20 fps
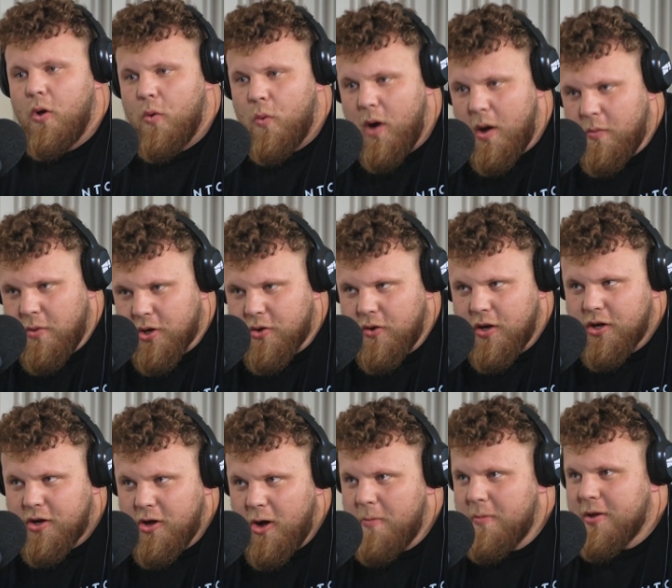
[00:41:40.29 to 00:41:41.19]
when we're
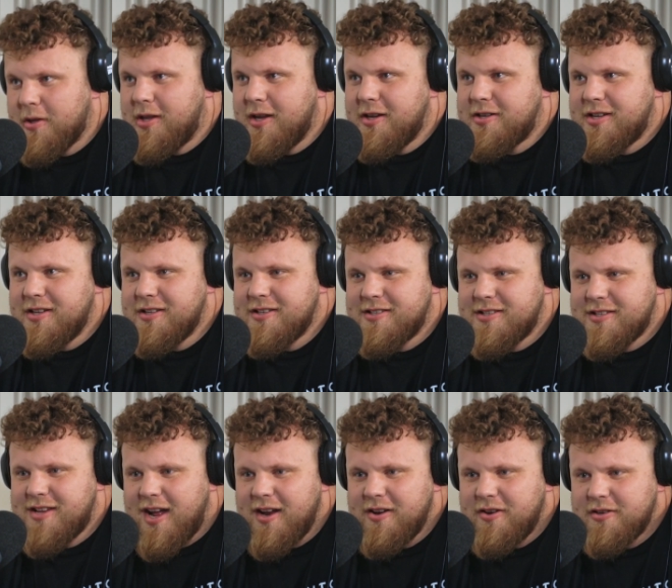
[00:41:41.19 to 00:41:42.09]
going competition
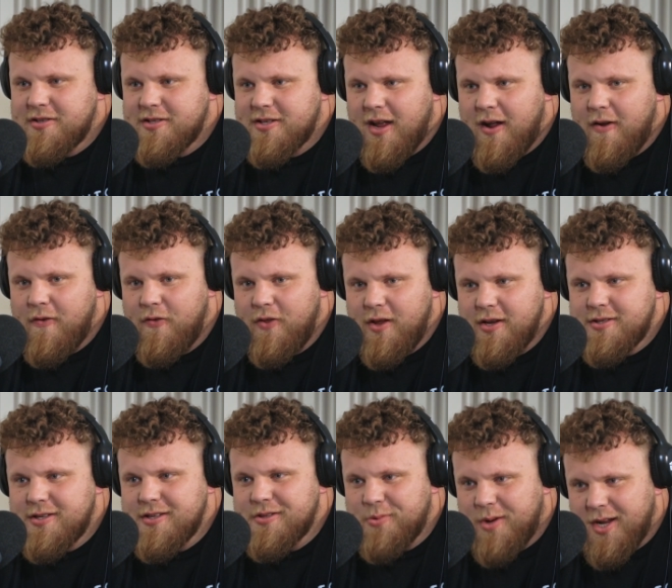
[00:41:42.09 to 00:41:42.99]
standard stuff,
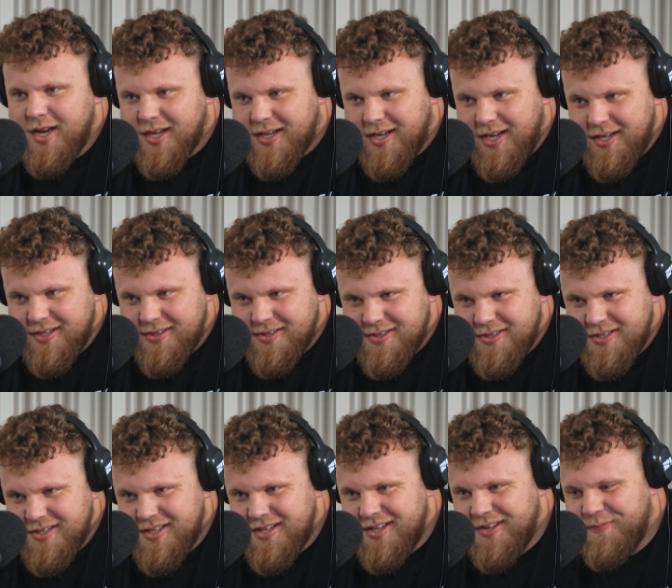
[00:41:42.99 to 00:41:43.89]
this is when it
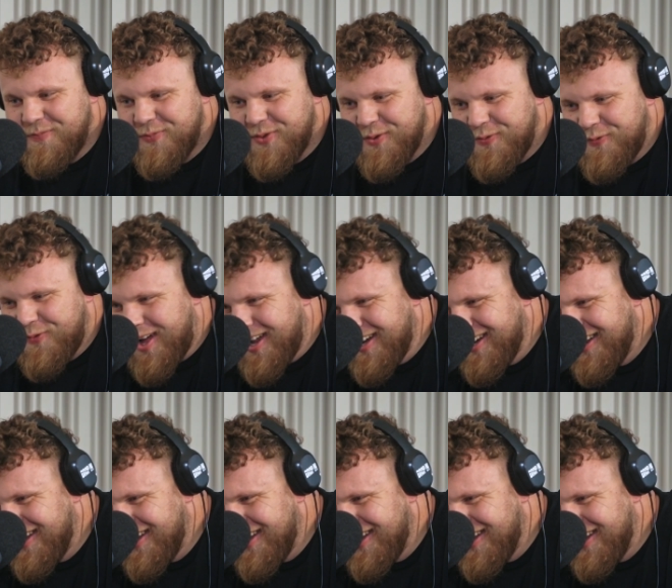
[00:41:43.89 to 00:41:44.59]
gets fun.